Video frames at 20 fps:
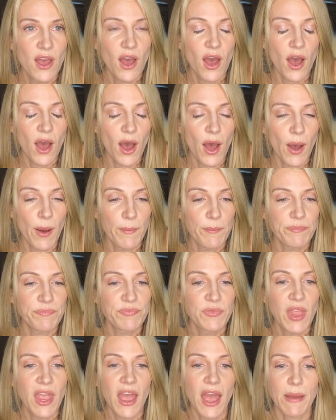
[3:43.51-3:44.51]
I'm
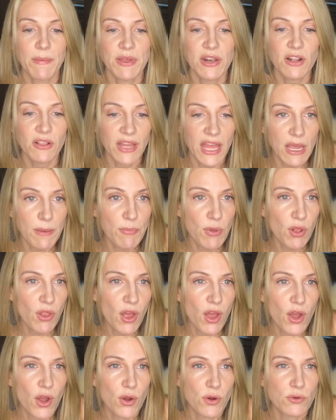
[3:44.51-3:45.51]
going to link
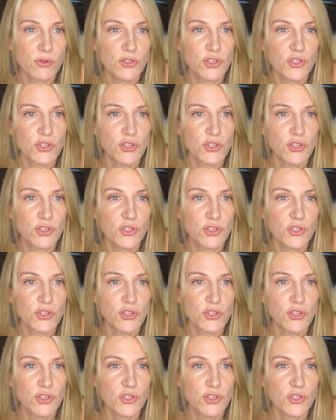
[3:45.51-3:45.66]
below